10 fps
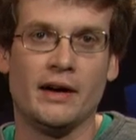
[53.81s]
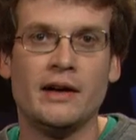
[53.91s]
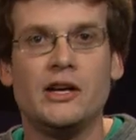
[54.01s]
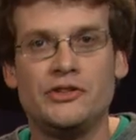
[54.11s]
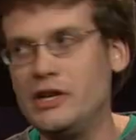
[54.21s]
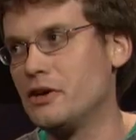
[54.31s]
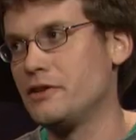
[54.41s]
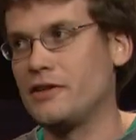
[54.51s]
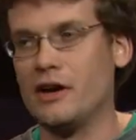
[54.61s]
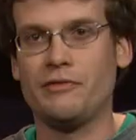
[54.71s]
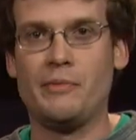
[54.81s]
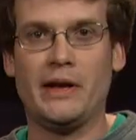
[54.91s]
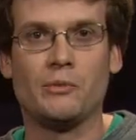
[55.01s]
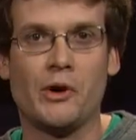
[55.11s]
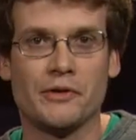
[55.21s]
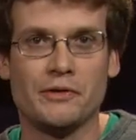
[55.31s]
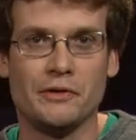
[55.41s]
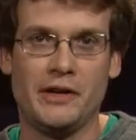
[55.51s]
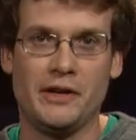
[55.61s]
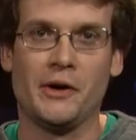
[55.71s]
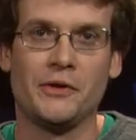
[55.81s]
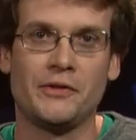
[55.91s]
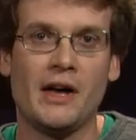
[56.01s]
She herself made wonderful videos.